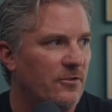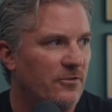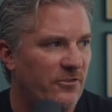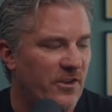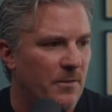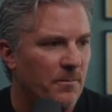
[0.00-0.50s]

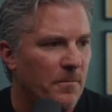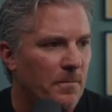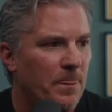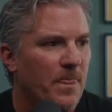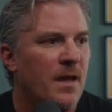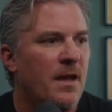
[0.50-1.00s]
cheap,
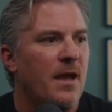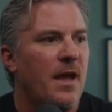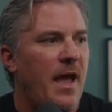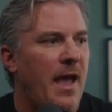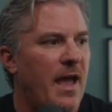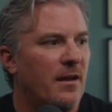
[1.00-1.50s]

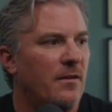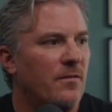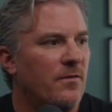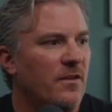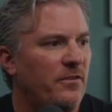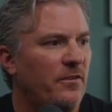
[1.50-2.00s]
and
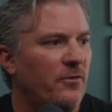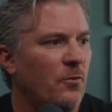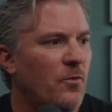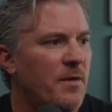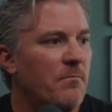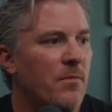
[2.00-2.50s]
this is the
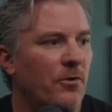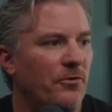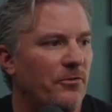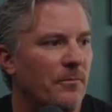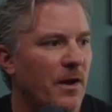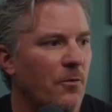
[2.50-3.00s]
way
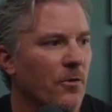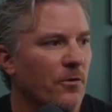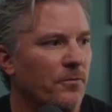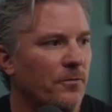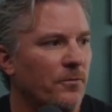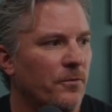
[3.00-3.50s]
most of my
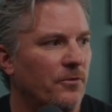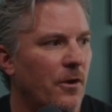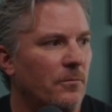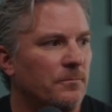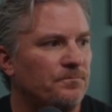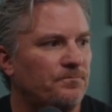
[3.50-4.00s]
workflows go.
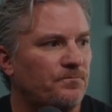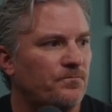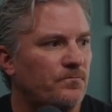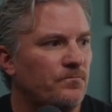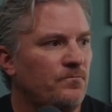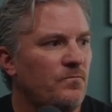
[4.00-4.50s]

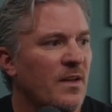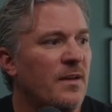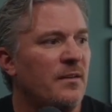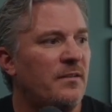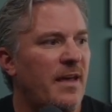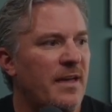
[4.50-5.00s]

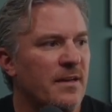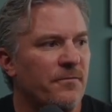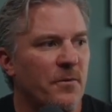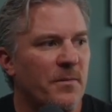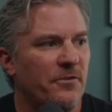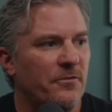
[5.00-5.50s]
Take
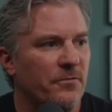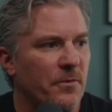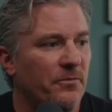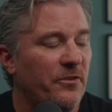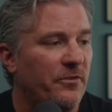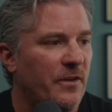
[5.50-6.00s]
information from
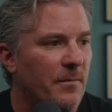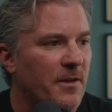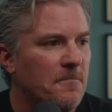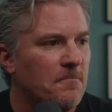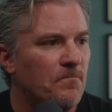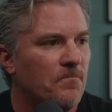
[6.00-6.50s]
Systeme,
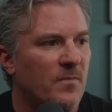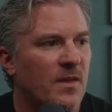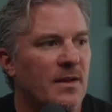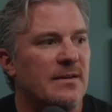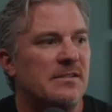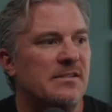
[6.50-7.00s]

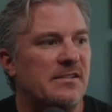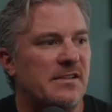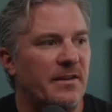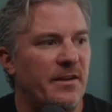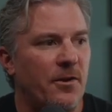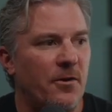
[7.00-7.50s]

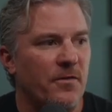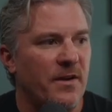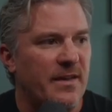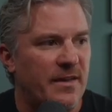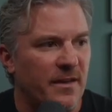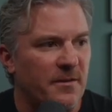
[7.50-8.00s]
send it over
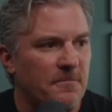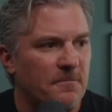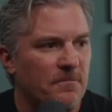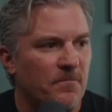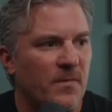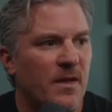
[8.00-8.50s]
to Kit,
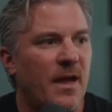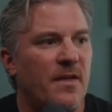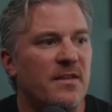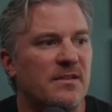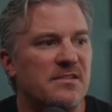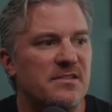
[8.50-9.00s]

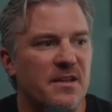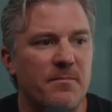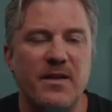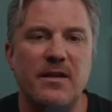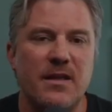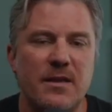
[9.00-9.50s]
and then send
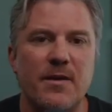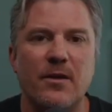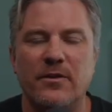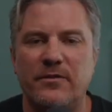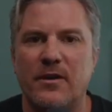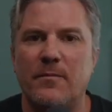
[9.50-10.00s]
me an
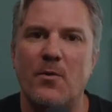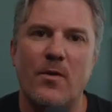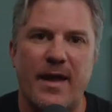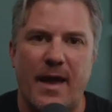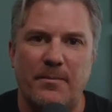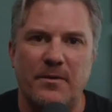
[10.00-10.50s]
email and tell me
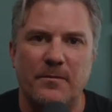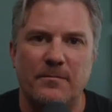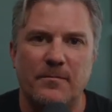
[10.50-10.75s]
what happened.